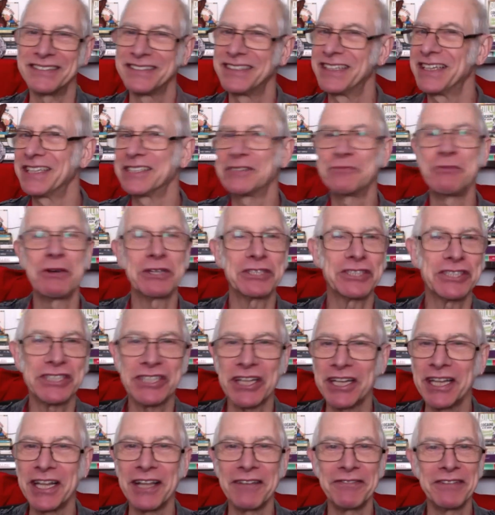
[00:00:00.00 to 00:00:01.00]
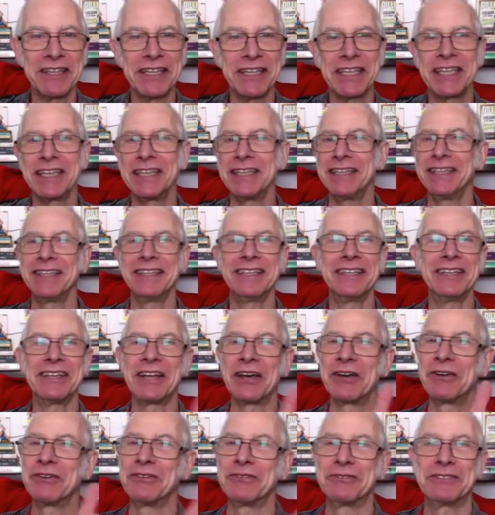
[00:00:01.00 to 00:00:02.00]
As much as I love Iggy, you
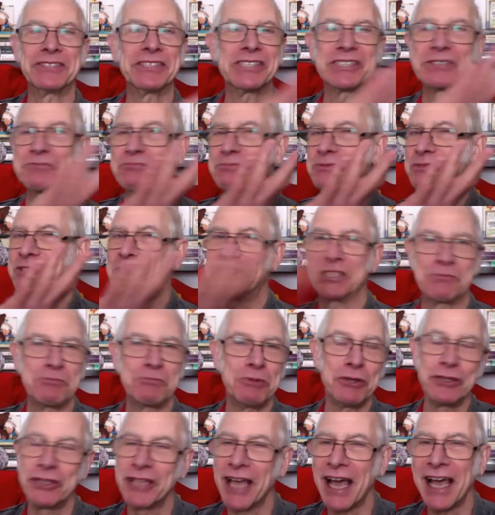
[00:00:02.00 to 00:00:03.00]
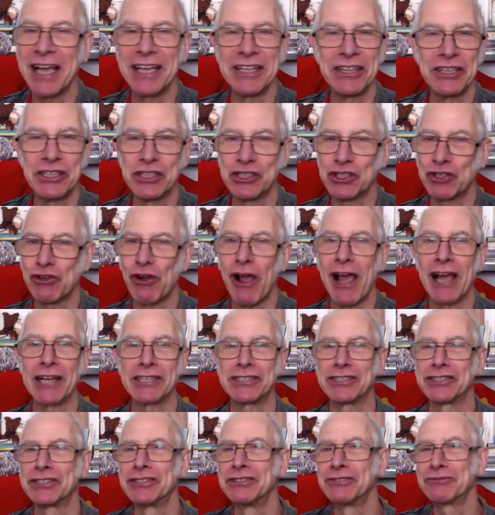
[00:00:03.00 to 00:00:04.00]
know, just put that in the
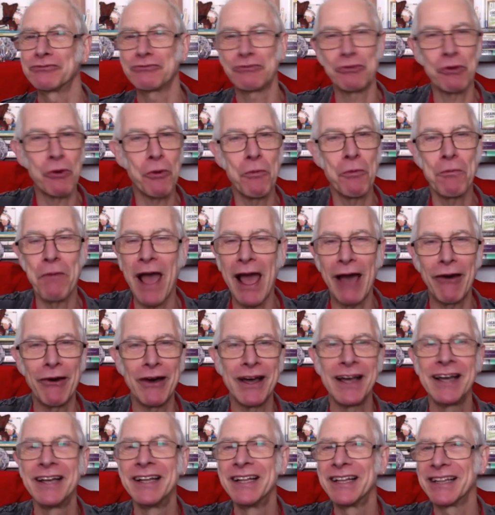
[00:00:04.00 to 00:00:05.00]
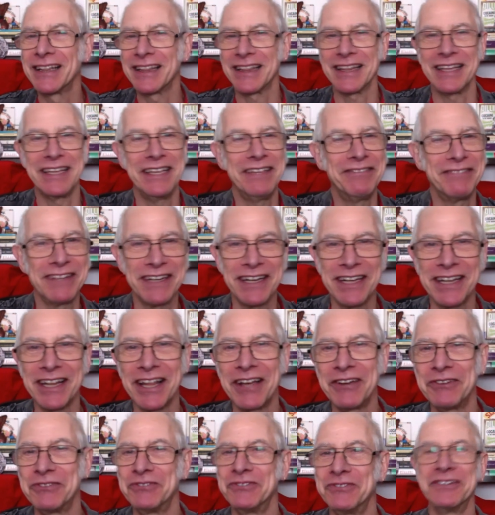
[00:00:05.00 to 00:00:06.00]
trash. Raw Power, leave it
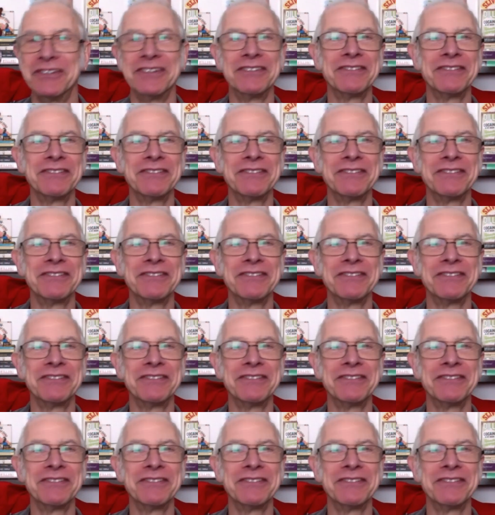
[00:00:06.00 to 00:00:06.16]
alone.